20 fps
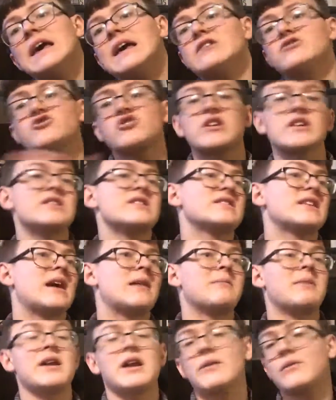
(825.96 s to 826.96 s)
intricate
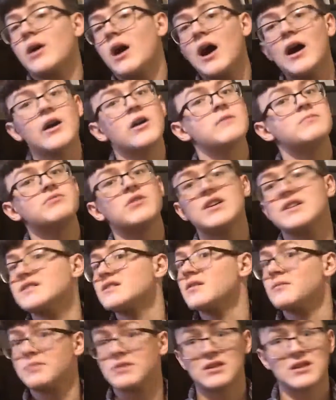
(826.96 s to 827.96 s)
design might have a higher price,
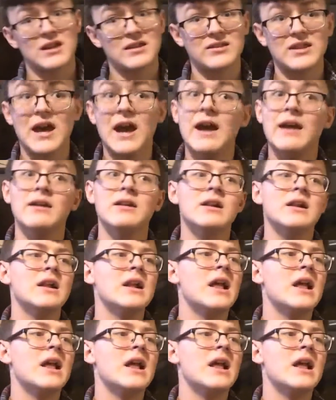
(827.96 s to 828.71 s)
something like that.